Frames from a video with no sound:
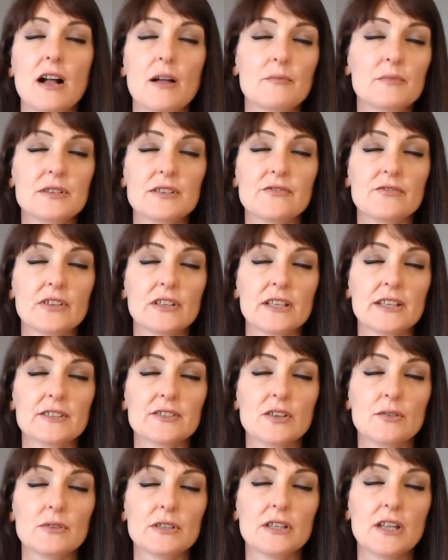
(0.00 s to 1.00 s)
I'm just feeling
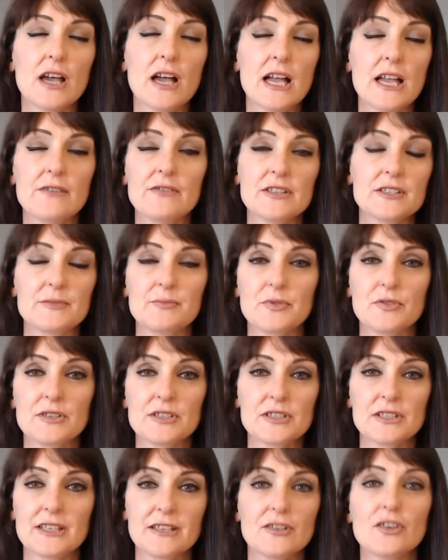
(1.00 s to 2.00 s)
so alive and
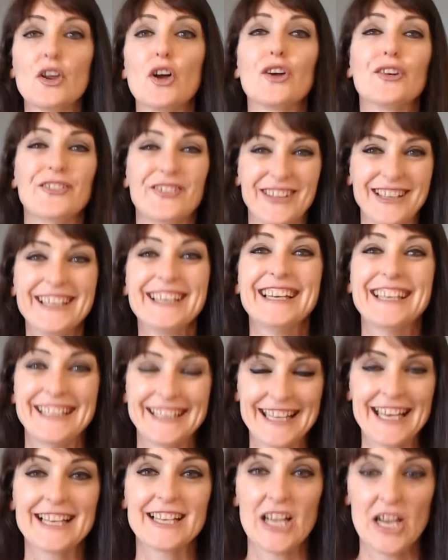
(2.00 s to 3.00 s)
spiritually, you know,
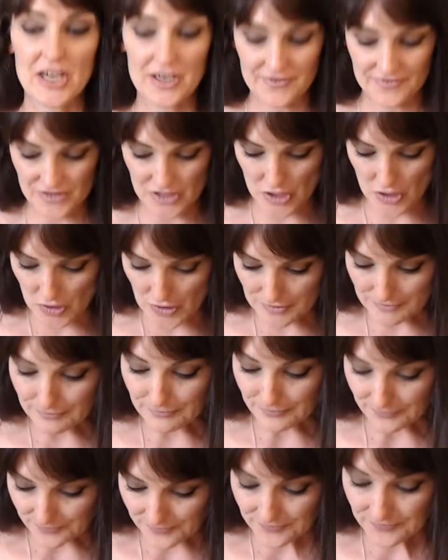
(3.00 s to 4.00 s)
that kind of zone
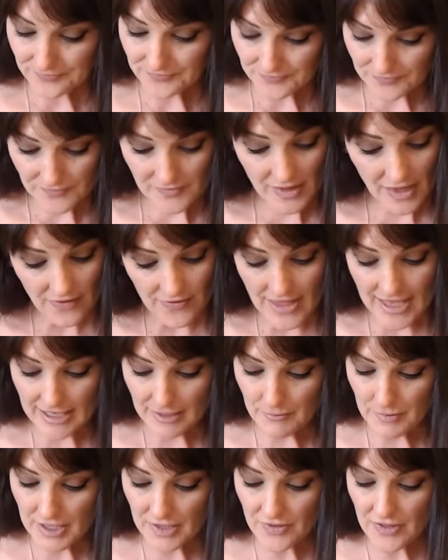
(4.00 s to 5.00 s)
that
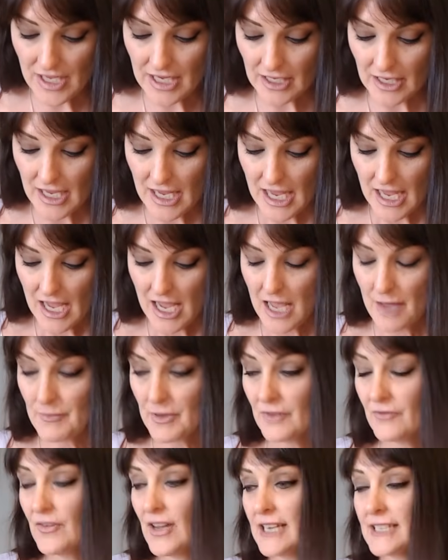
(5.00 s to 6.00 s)
can be a thing. Um,
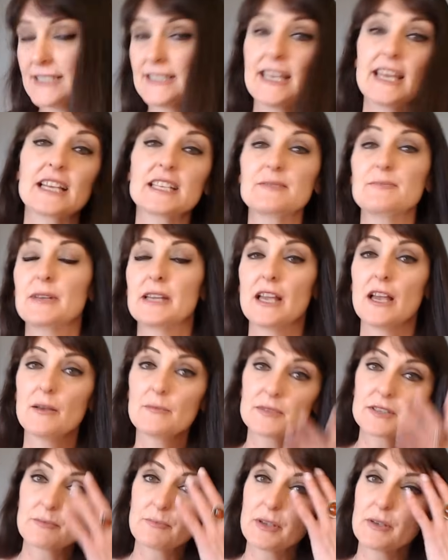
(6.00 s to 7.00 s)
in fact, sex
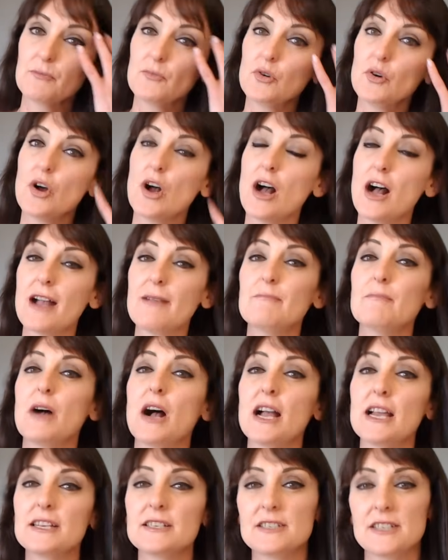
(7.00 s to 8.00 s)
becomes a bit more high
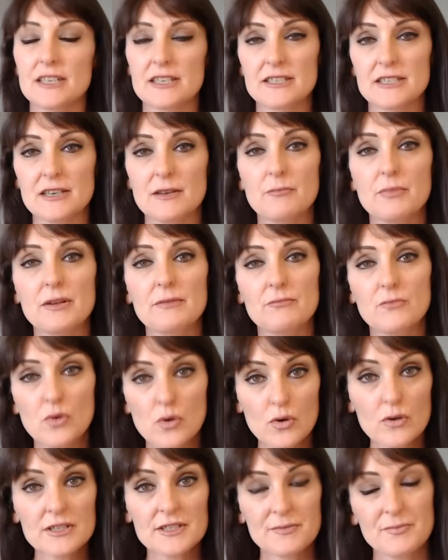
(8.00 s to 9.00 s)
minded and a bit
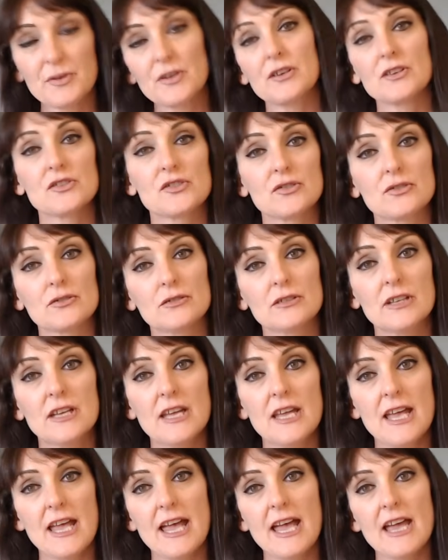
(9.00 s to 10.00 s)
more spiritual.
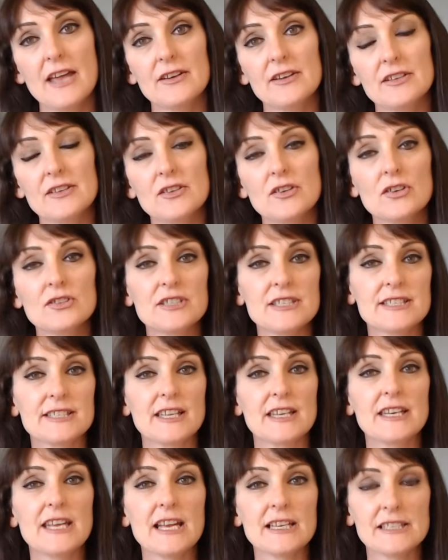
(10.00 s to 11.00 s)
And you're not just
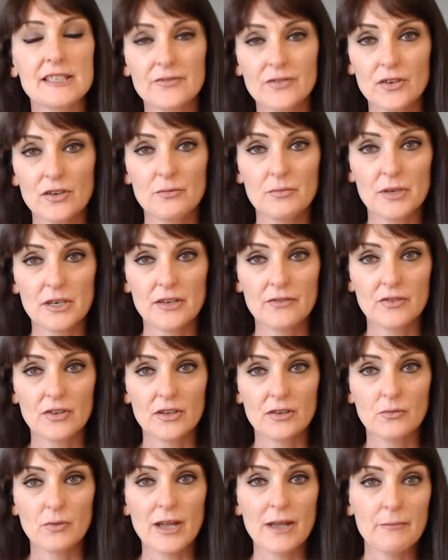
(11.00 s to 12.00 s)
connecting for a bit of
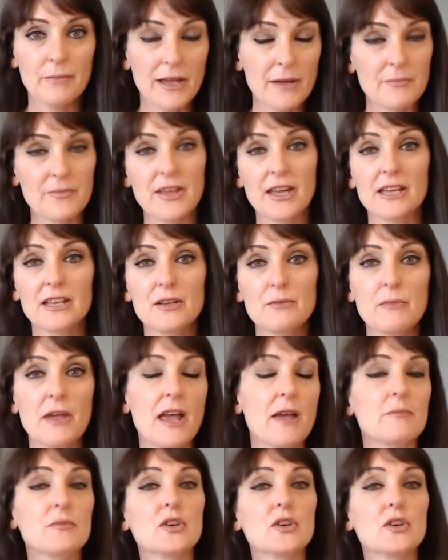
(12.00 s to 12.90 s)
a wham bam, thank you, ma'am.